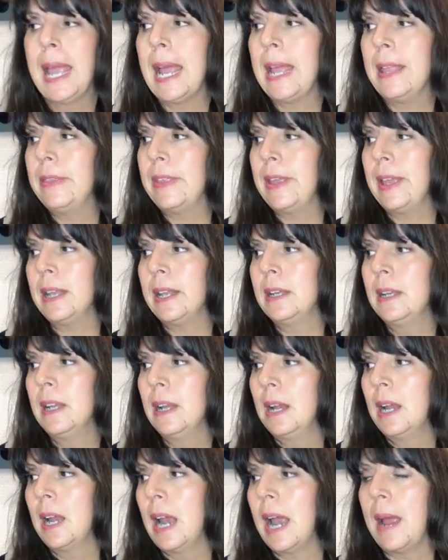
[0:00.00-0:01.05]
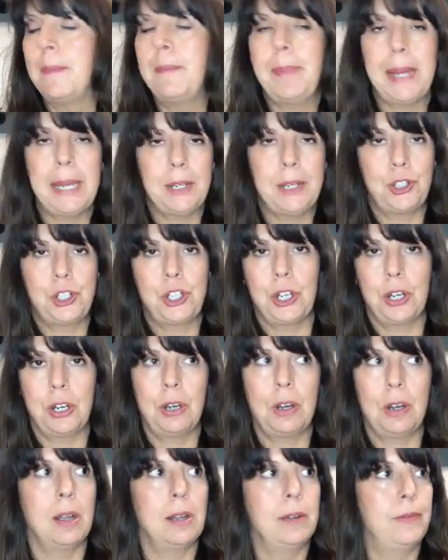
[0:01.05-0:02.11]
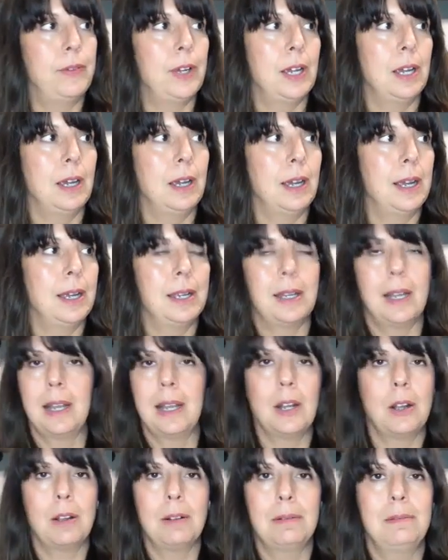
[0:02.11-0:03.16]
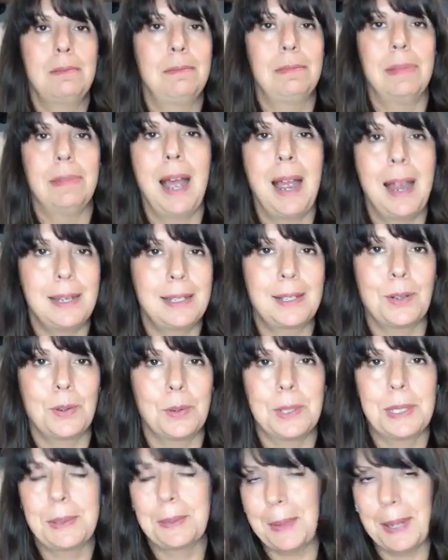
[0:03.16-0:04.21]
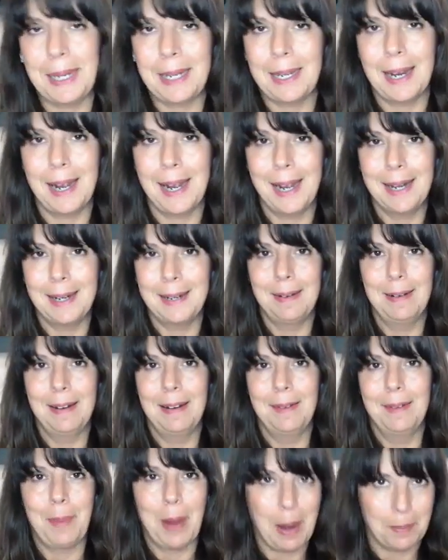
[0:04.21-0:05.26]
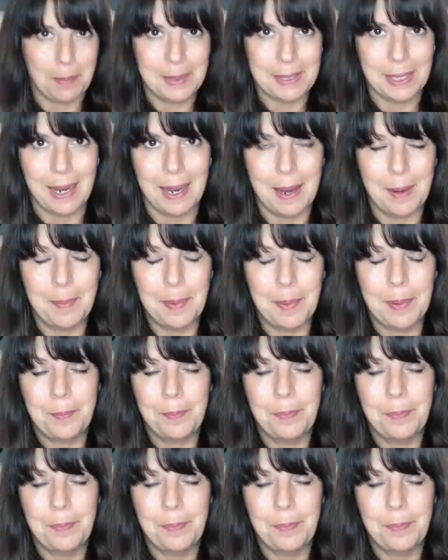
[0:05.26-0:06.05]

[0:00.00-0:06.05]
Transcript: And then a picture of an old high school sweetheart pops up.